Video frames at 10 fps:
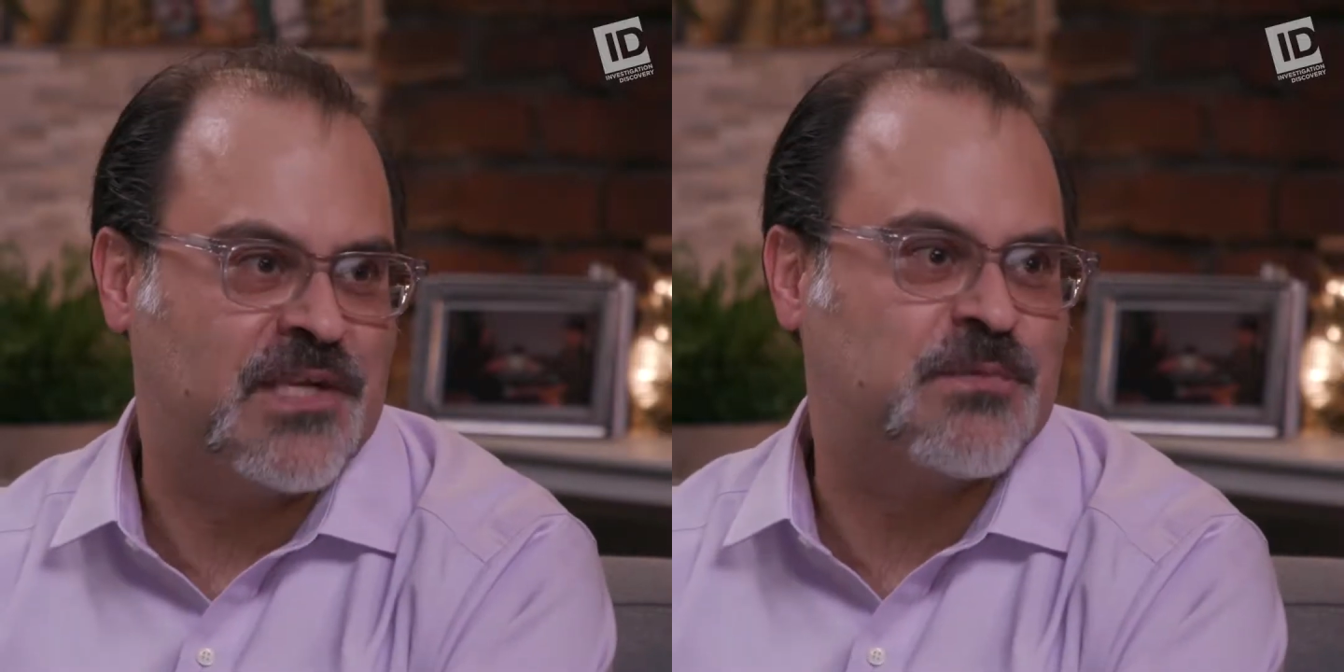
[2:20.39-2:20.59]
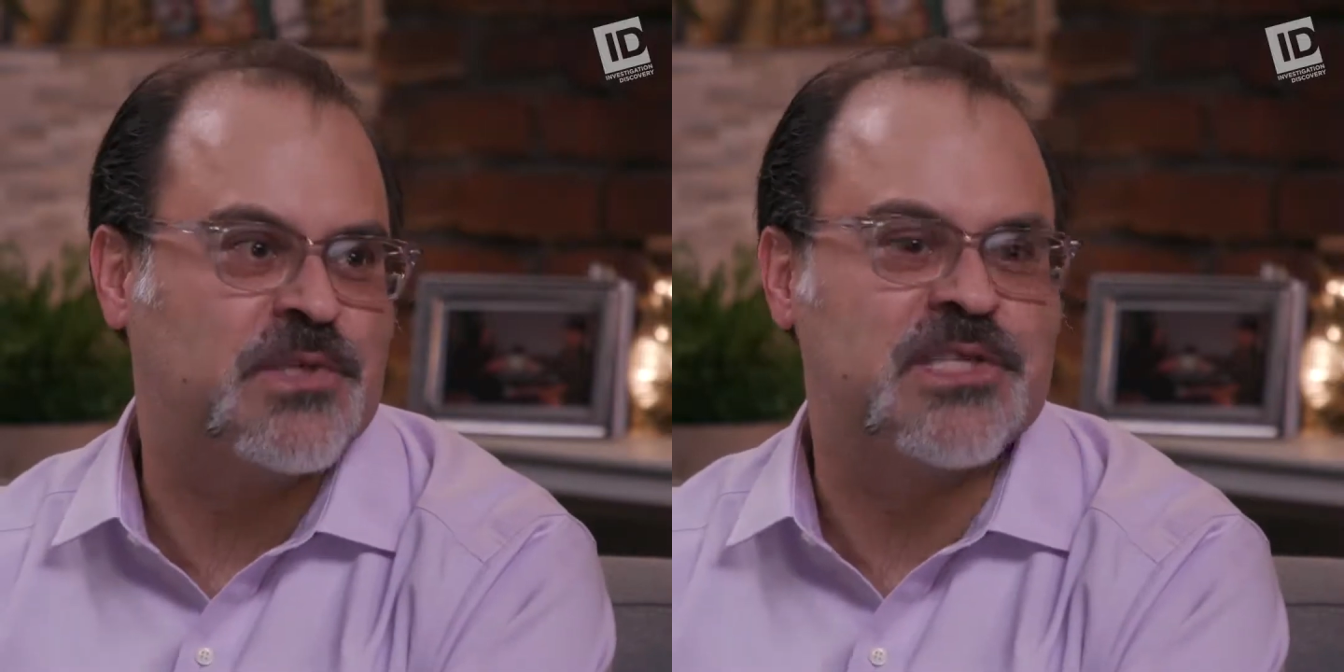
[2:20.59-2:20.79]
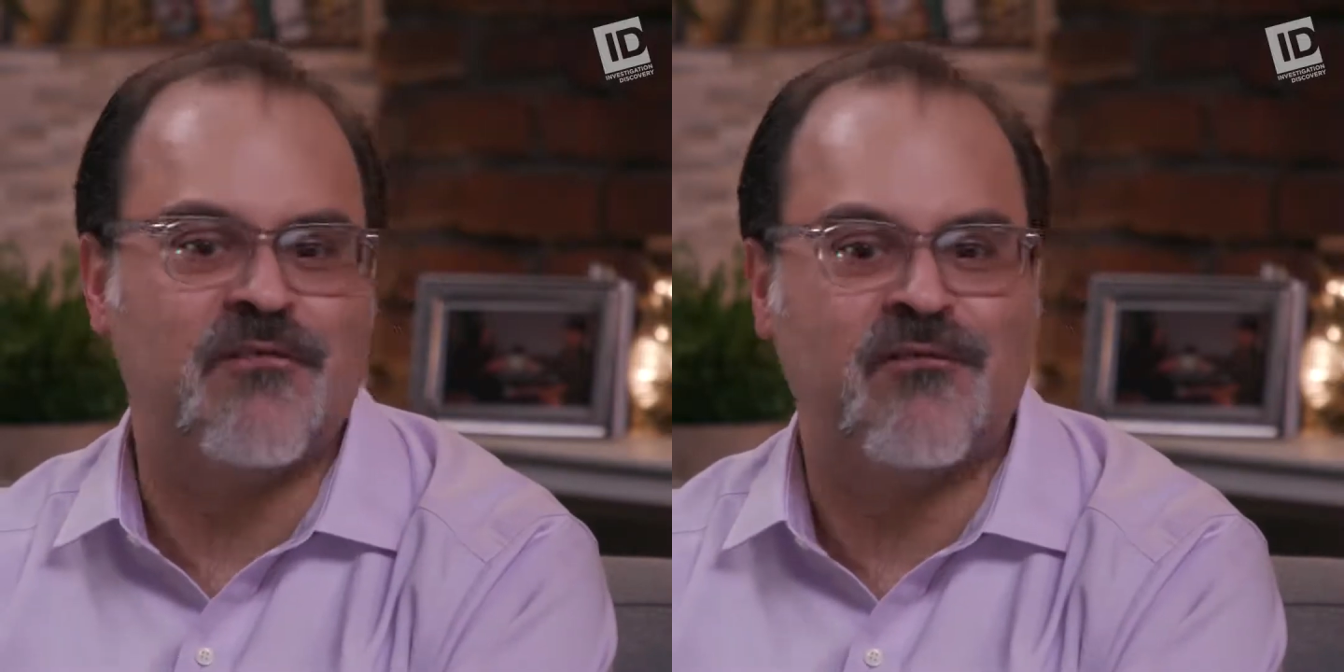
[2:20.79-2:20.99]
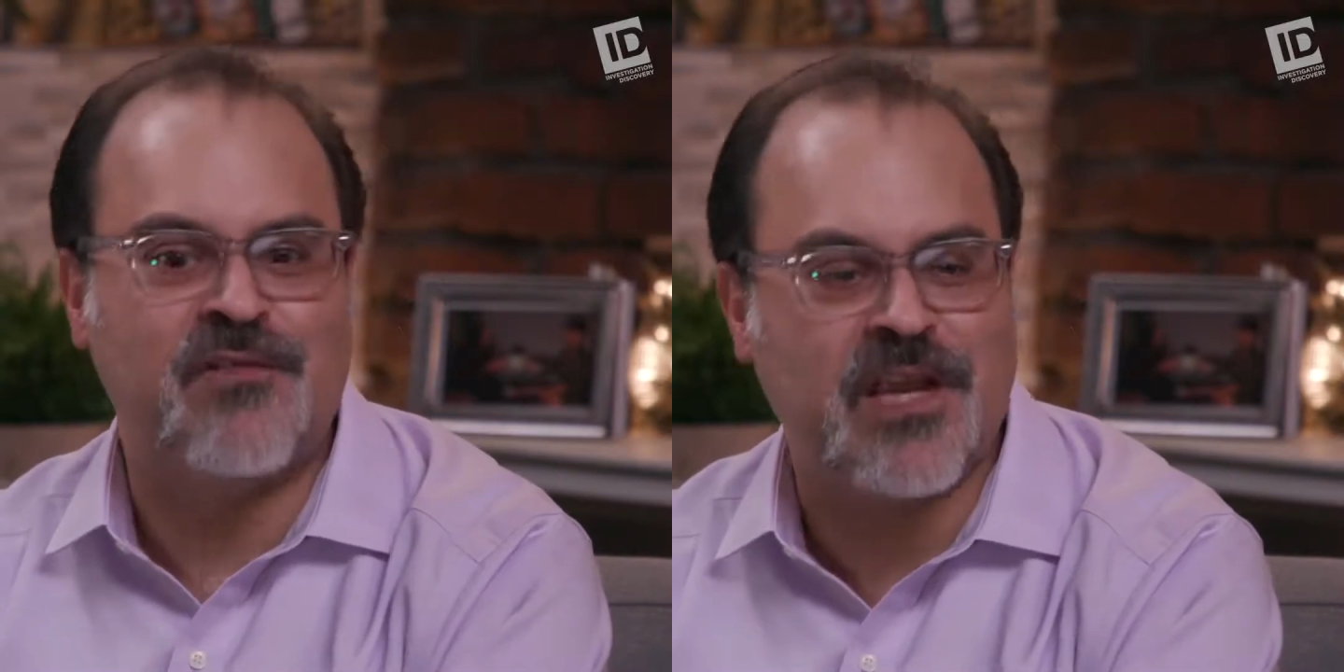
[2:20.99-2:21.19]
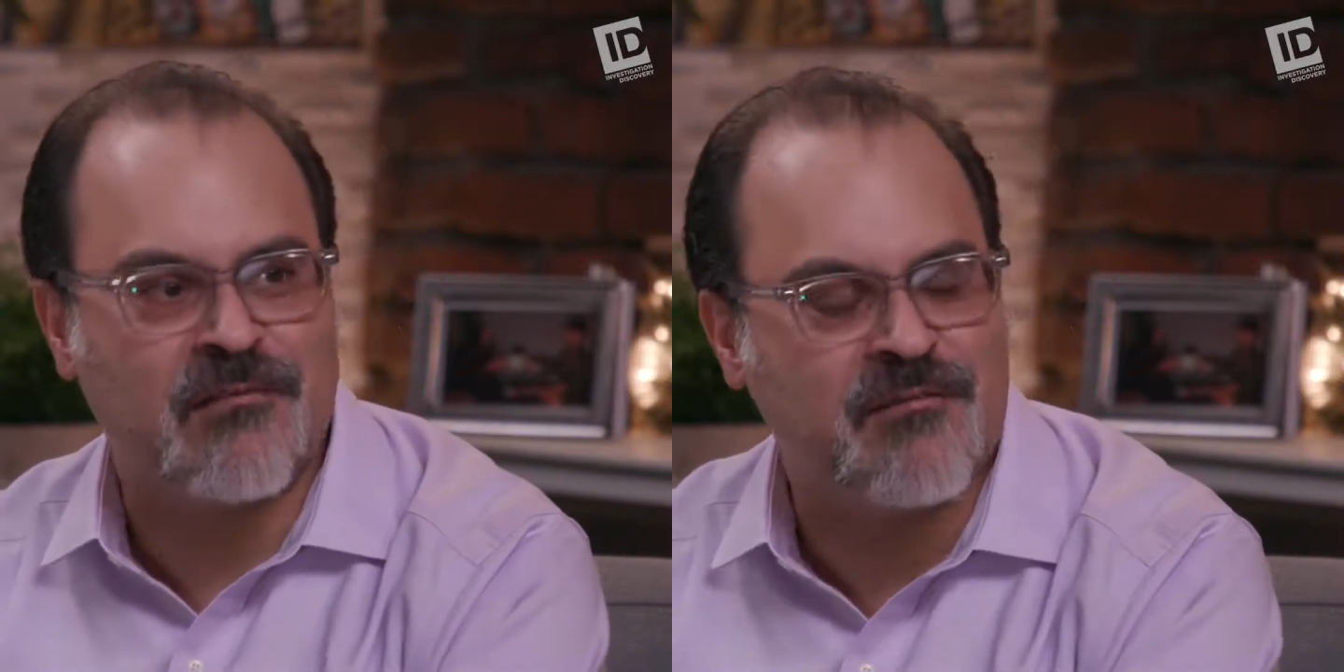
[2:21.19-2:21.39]
This was a
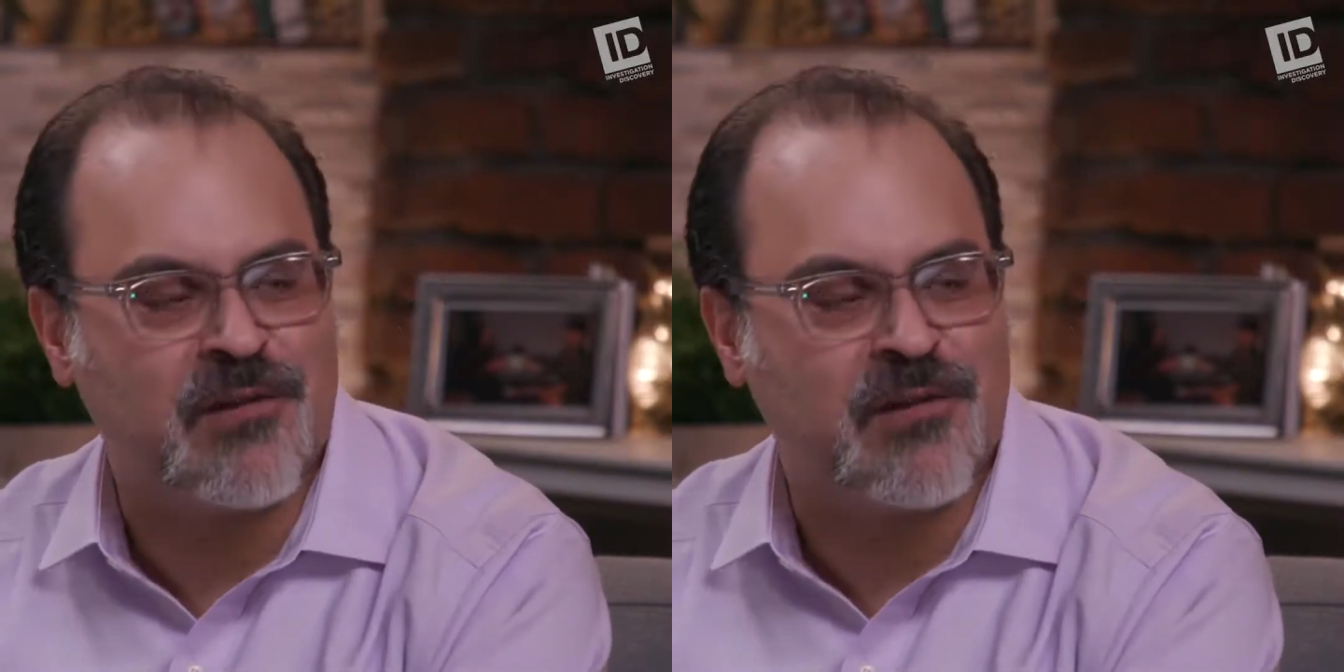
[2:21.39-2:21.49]
very,